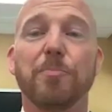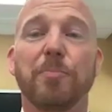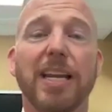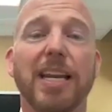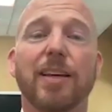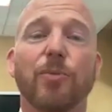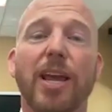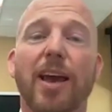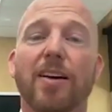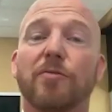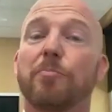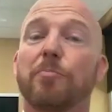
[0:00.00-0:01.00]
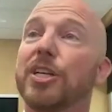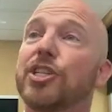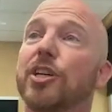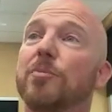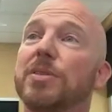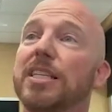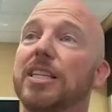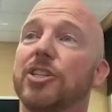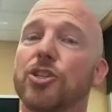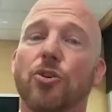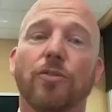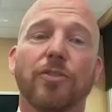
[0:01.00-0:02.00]
meaning that we have bishops
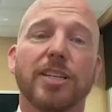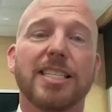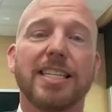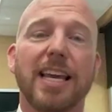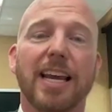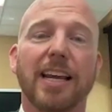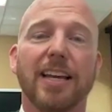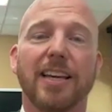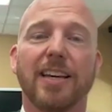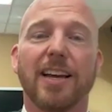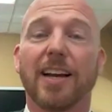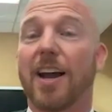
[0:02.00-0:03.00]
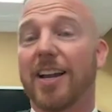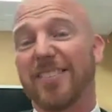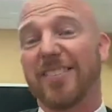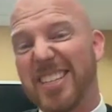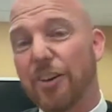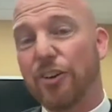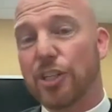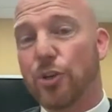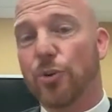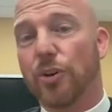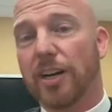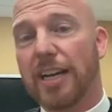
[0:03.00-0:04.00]
each overseeing a kind of
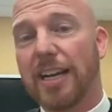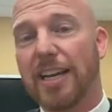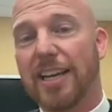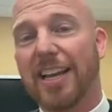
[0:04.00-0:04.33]
territory,